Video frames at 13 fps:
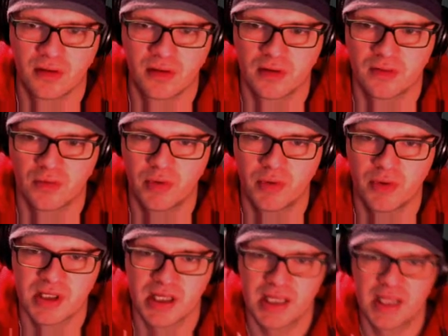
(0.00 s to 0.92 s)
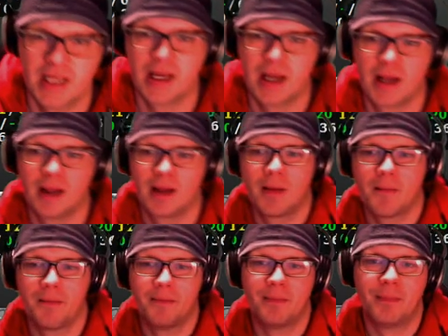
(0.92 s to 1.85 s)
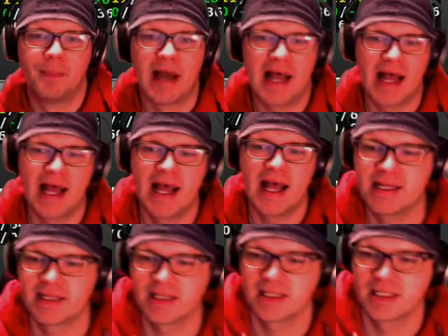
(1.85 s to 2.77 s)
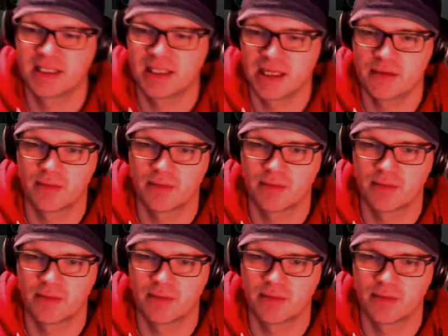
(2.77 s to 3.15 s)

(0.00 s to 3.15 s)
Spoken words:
he was in bad shape.